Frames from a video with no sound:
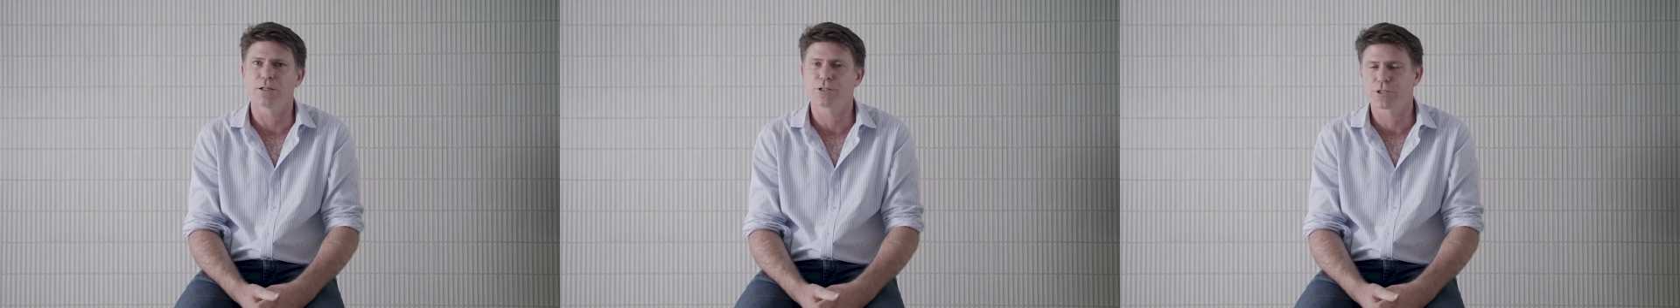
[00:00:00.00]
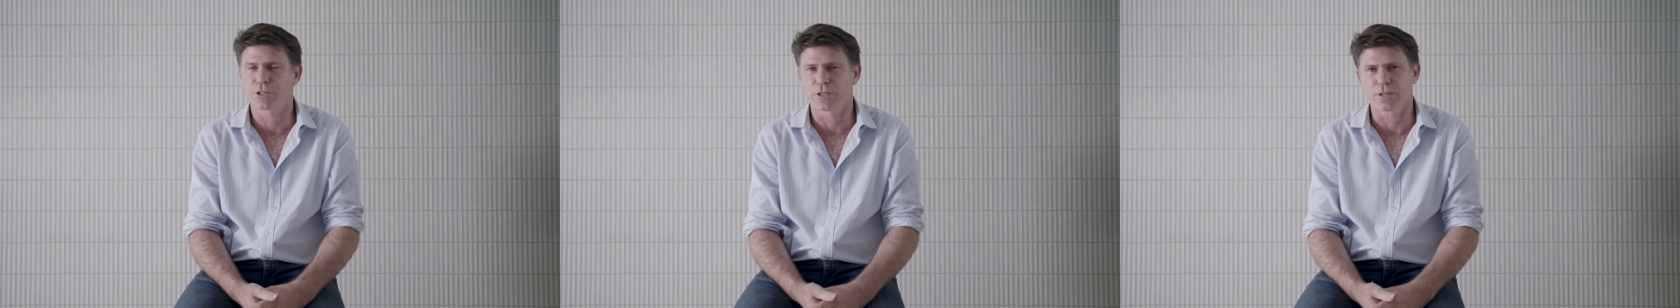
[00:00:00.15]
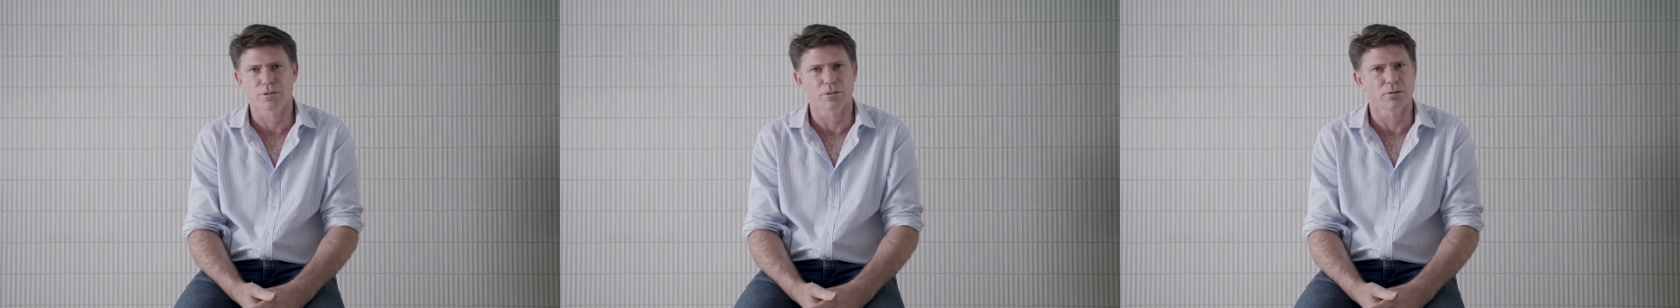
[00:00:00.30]

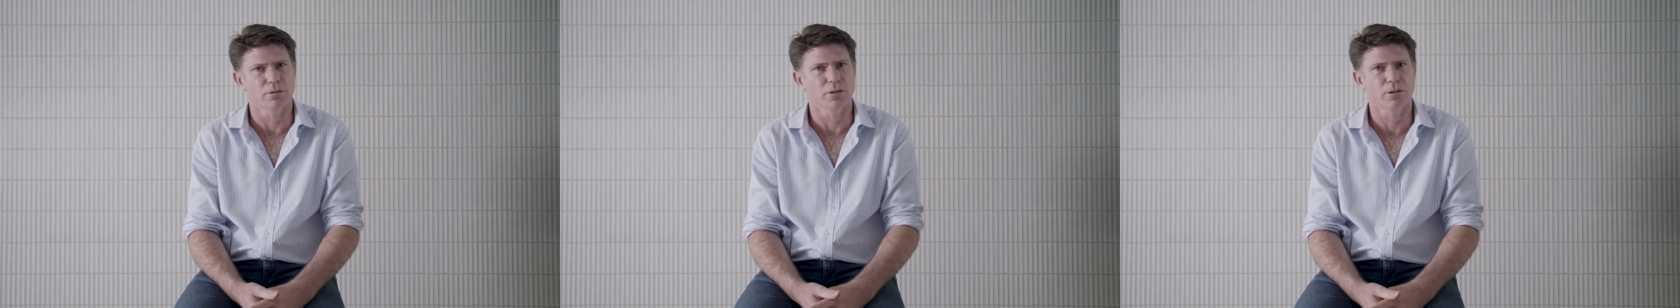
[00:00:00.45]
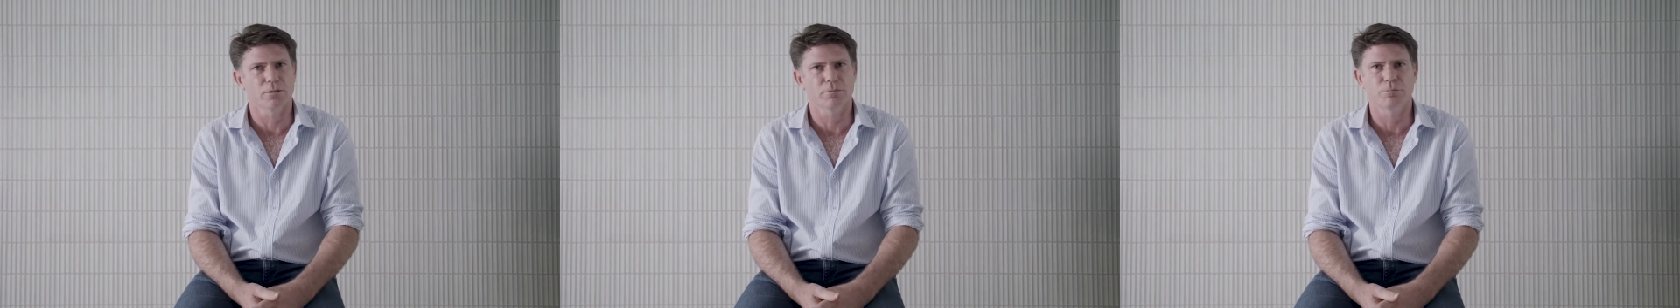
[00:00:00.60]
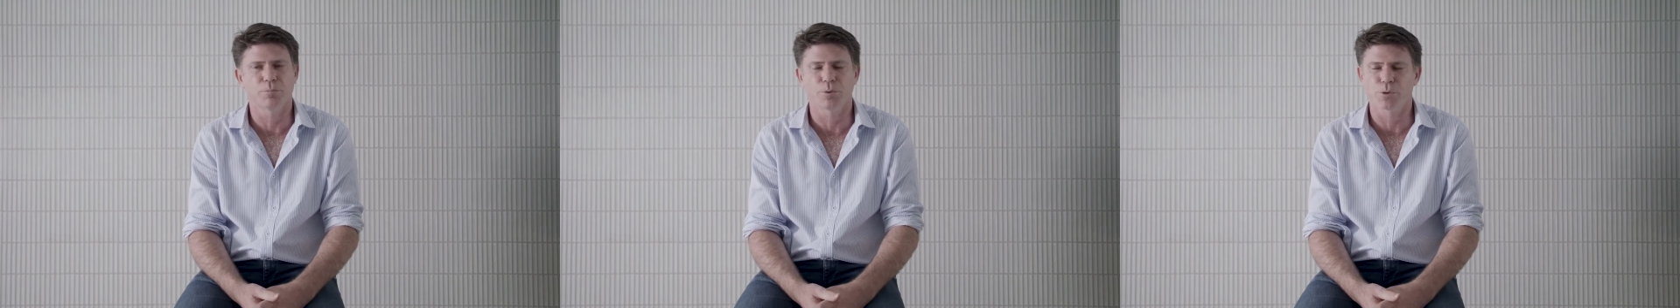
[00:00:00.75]
chisel
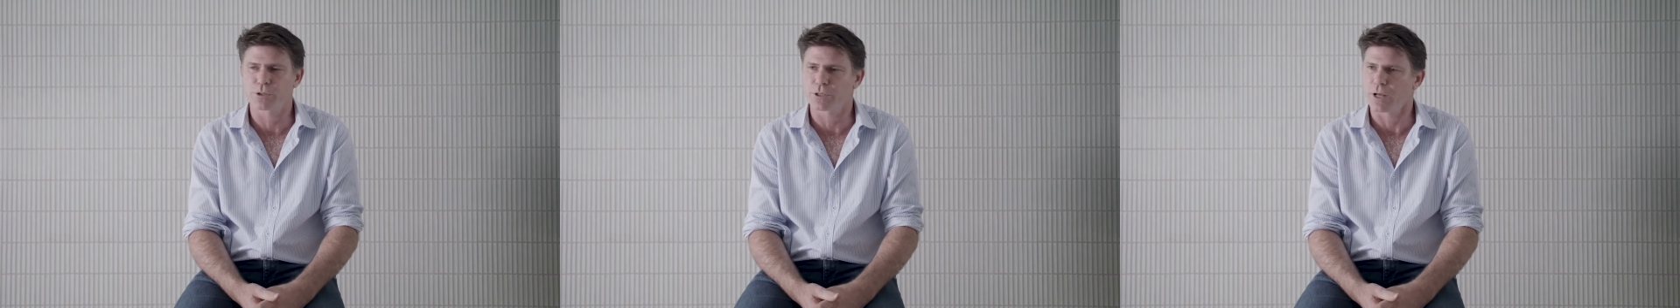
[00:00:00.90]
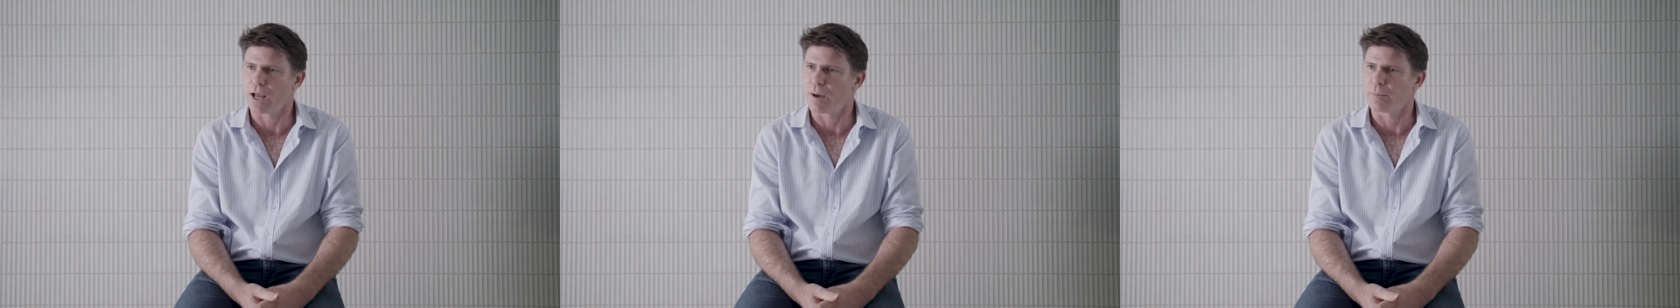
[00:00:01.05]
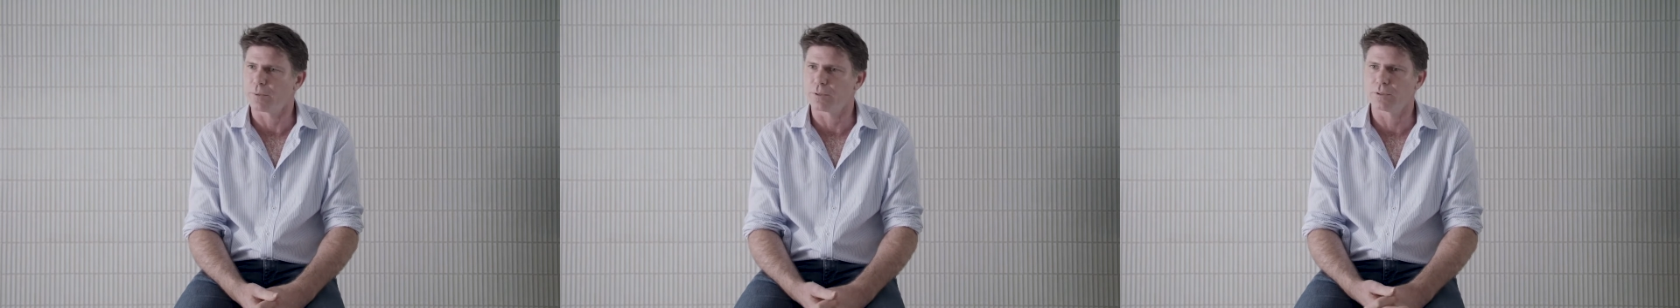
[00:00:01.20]
it, bush
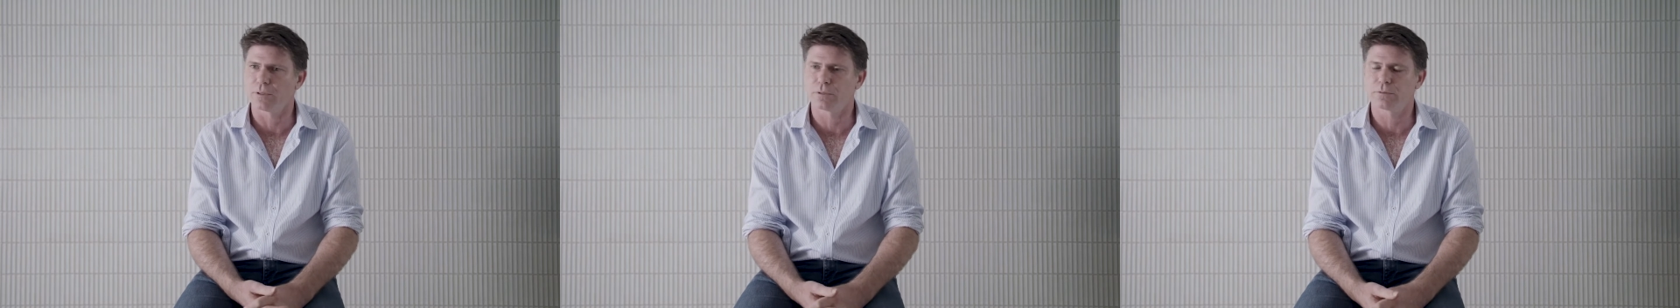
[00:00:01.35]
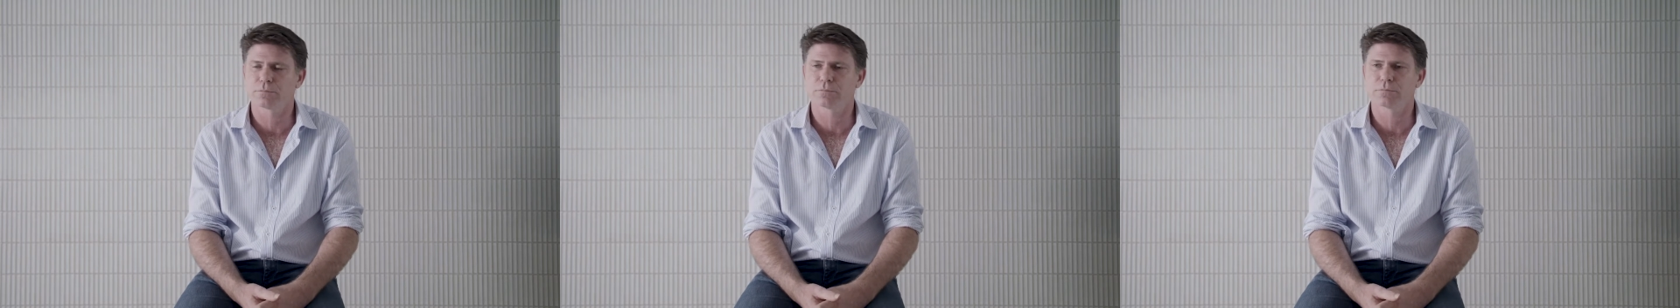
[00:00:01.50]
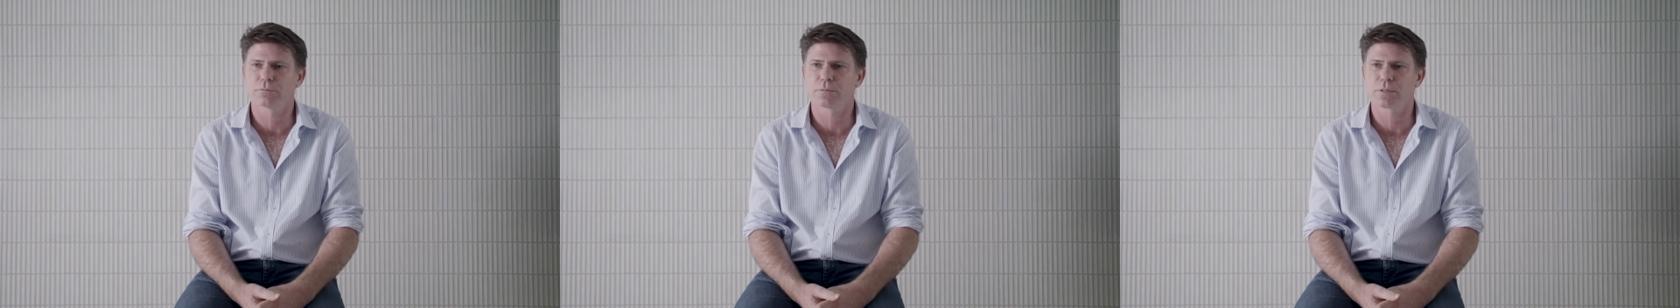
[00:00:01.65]
hammer it,